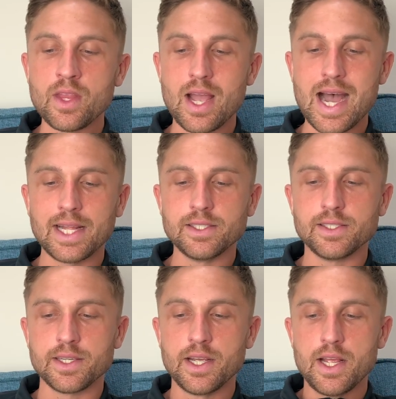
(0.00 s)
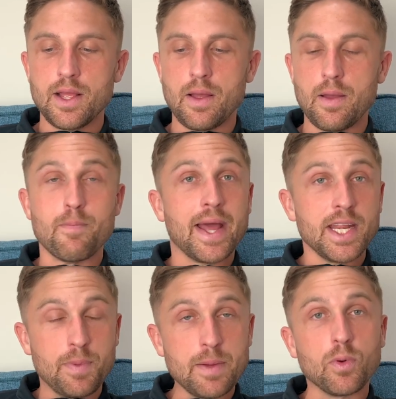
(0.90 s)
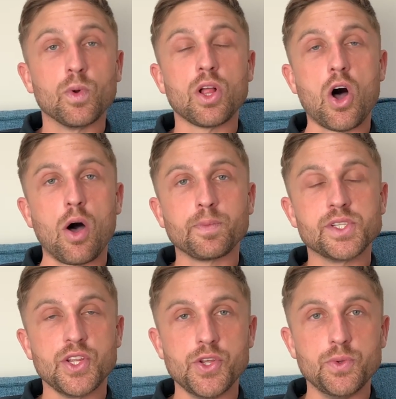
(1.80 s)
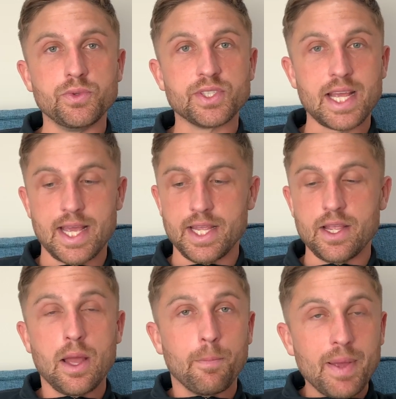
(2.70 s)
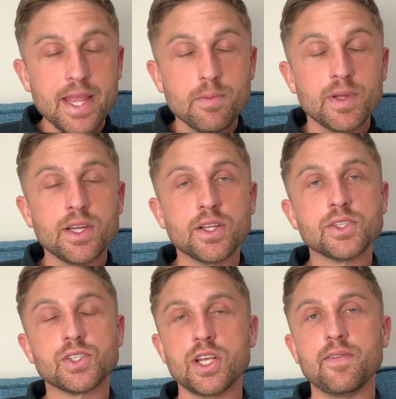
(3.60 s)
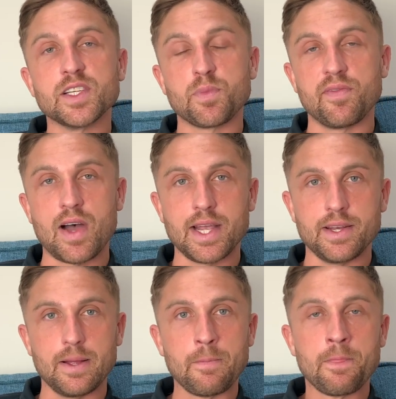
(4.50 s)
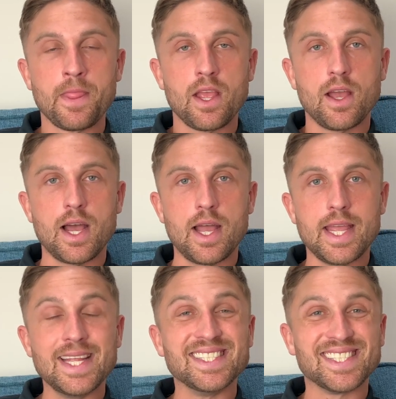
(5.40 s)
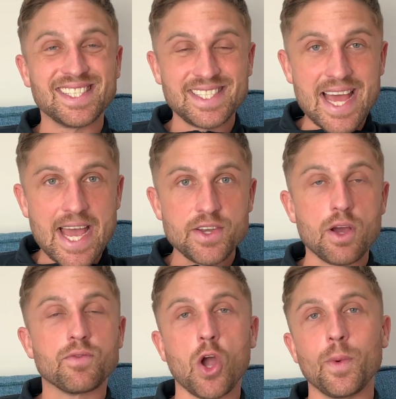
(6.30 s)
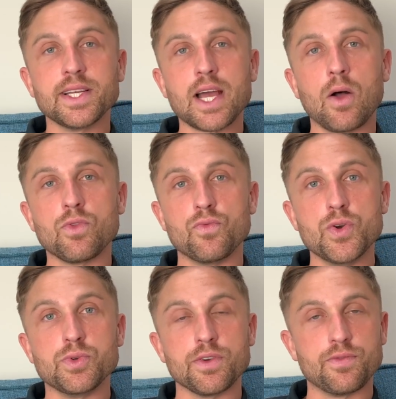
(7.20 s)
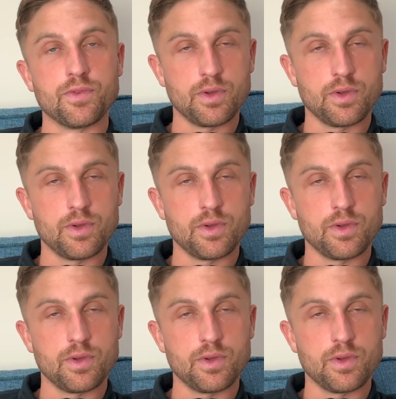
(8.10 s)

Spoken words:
and many people will opt to use a payment service provider instead of going down the route of